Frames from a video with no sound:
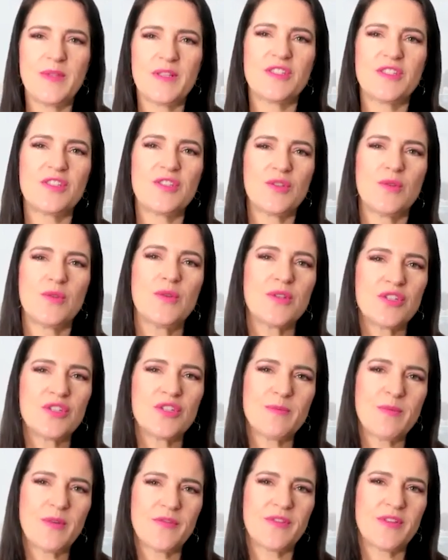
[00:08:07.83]
that
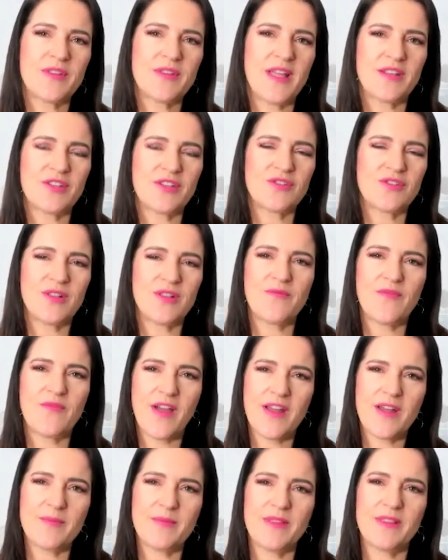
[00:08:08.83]
stewardship of the natural
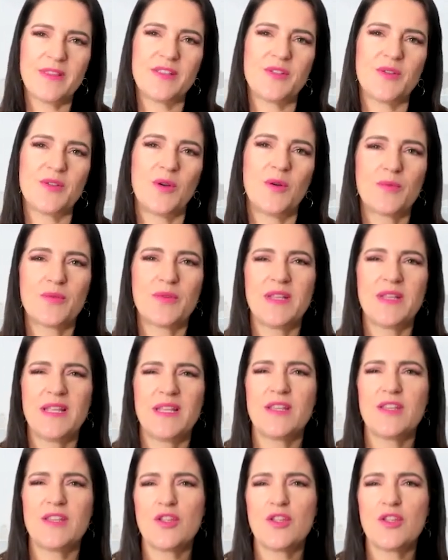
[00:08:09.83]
environment that you operate in.